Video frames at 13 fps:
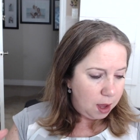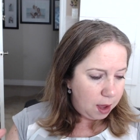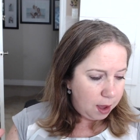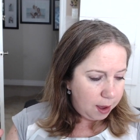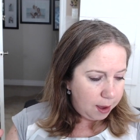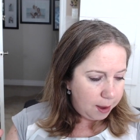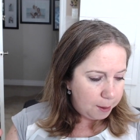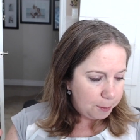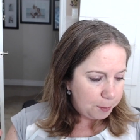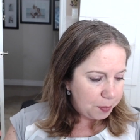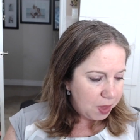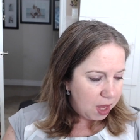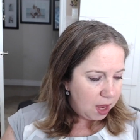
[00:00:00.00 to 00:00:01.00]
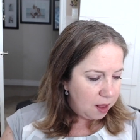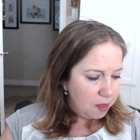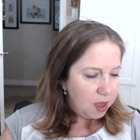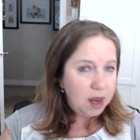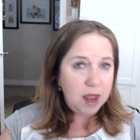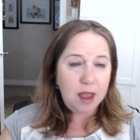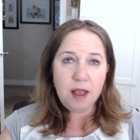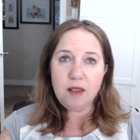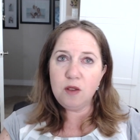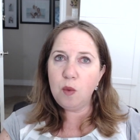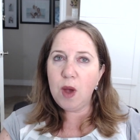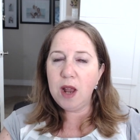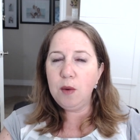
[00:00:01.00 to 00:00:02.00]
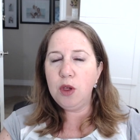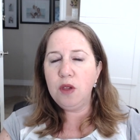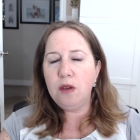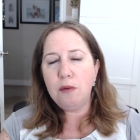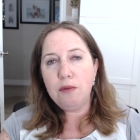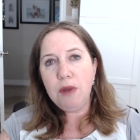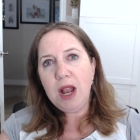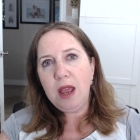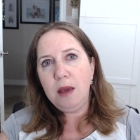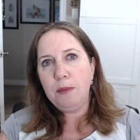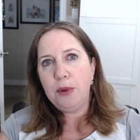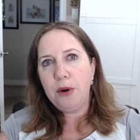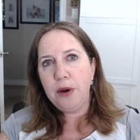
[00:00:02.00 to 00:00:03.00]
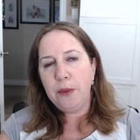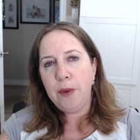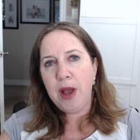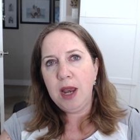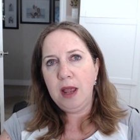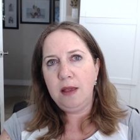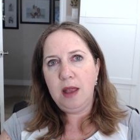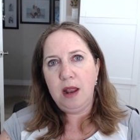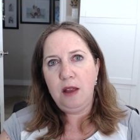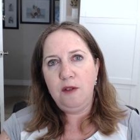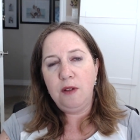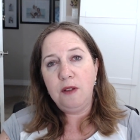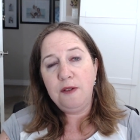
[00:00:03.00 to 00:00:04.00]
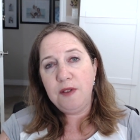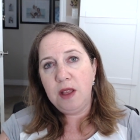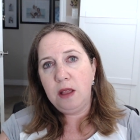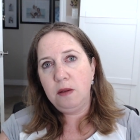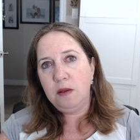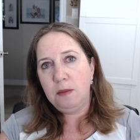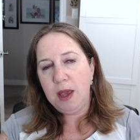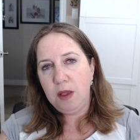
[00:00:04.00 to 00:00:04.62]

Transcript: Um, the next one, which is a really important one, is that it fulfills my